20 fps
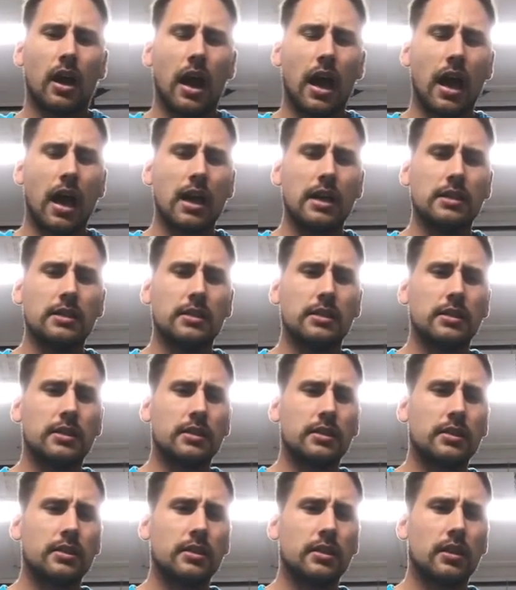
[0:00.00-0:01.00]

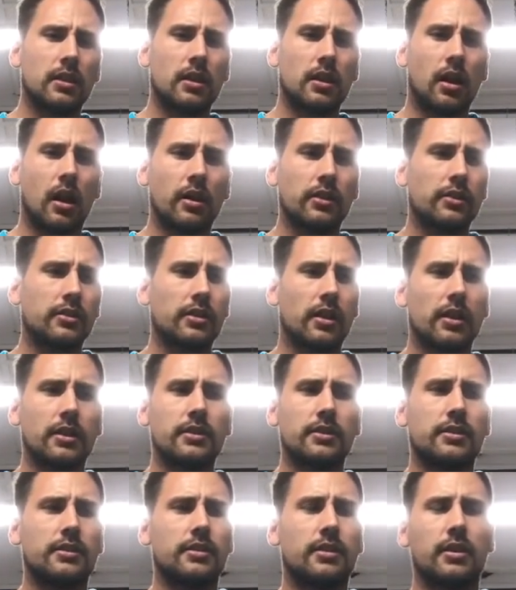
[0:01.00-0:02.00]
and I decided
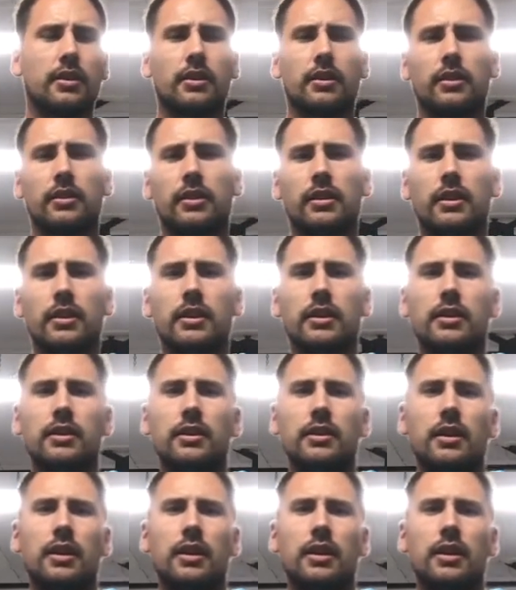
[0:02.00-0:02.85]
to stick at the